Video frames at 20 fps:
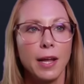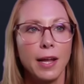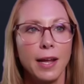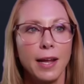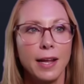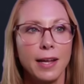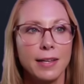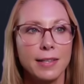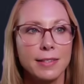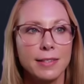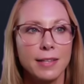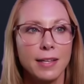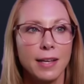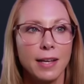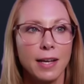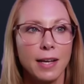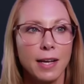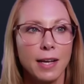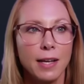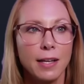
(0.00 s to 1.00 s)
And
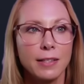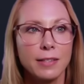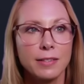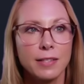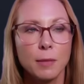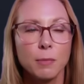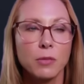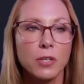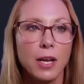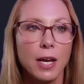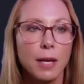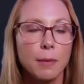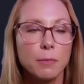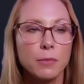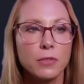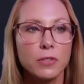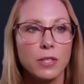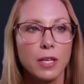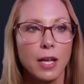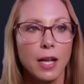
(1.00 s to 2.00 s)

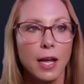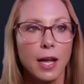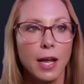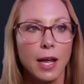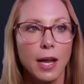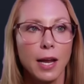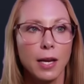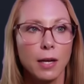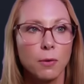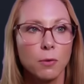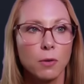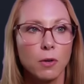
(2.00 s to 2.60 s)
sometimes I